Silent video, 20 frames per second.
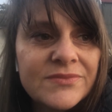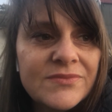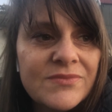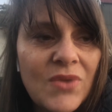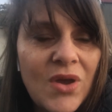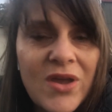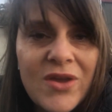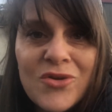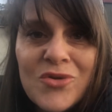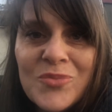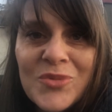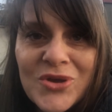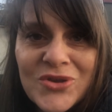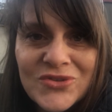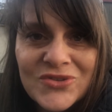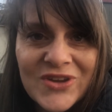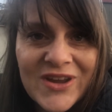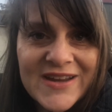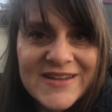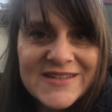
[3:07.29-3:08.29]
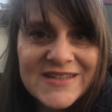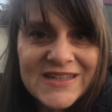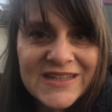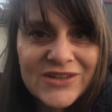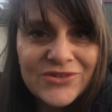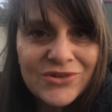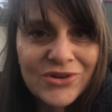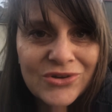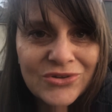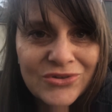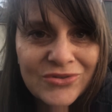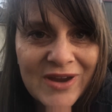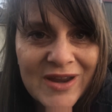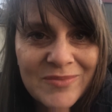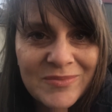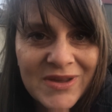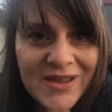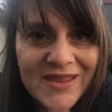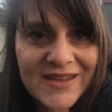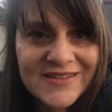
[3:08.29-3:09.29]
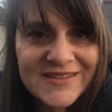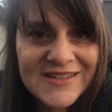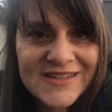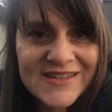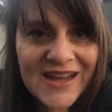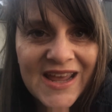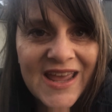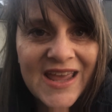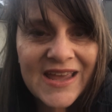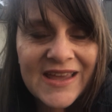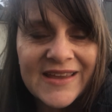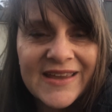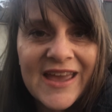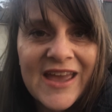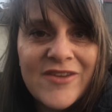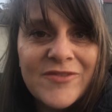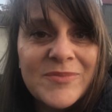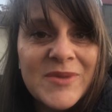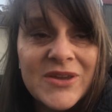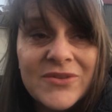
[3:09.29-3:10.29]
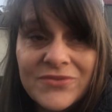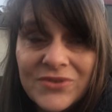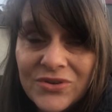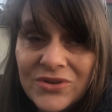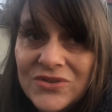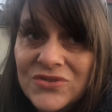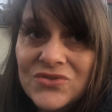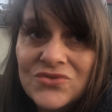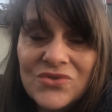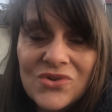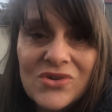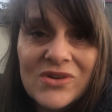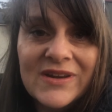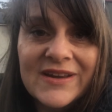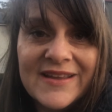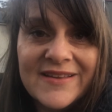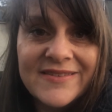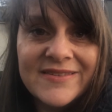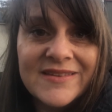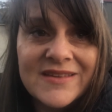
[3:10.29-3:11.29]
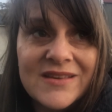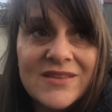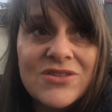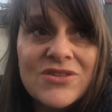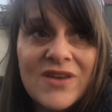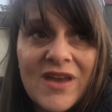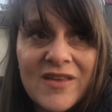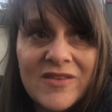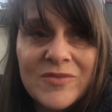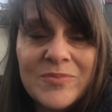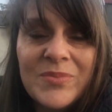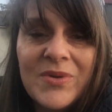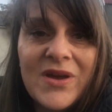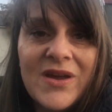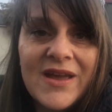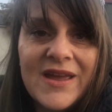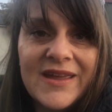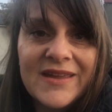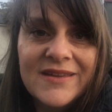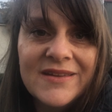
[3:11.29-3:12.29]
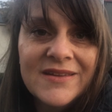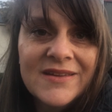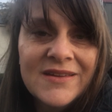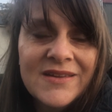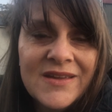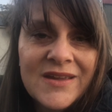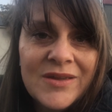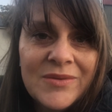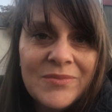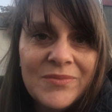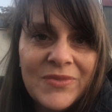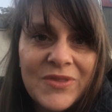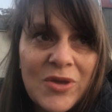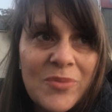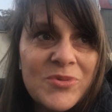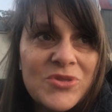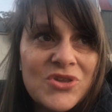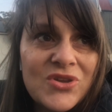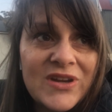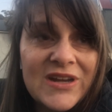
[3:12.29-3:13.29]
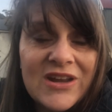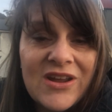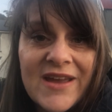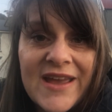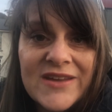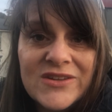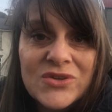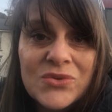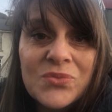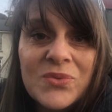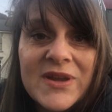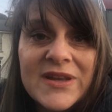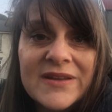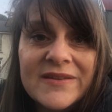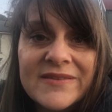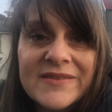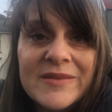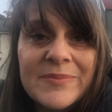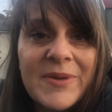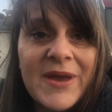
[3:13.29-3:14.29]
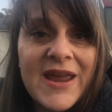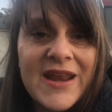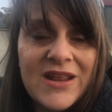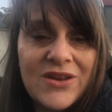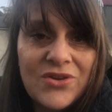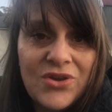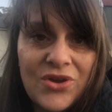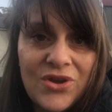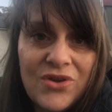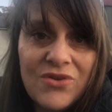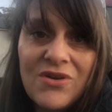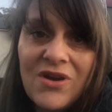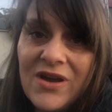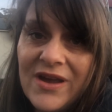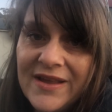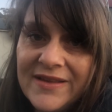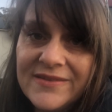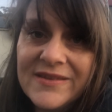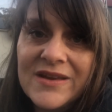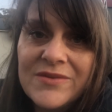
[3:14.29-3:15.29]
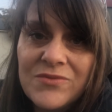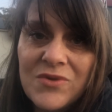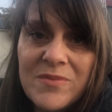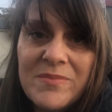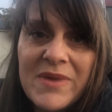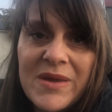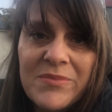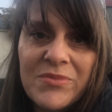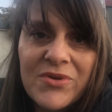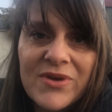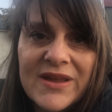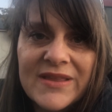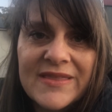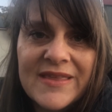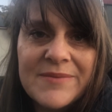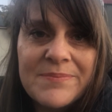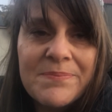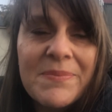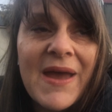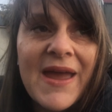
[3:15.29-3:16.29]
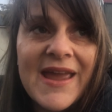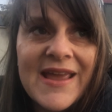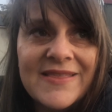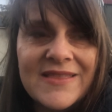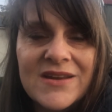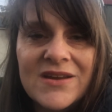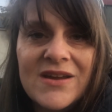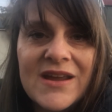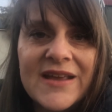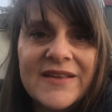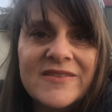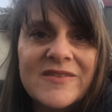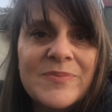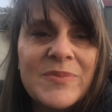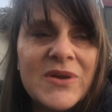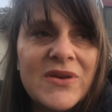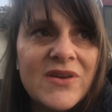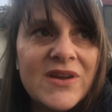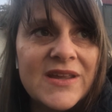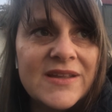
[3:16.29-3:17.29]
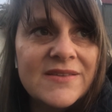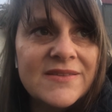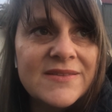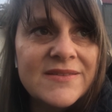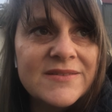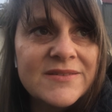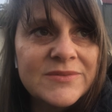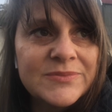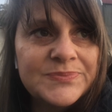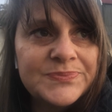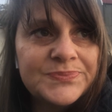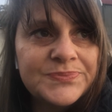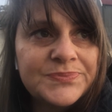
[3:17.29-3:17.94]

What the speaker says: my almost 90-year-old grandmother today gave me a very strong lesson just by the opportunity I had to witness the pain in her eyes at remembering that pain that I experienced.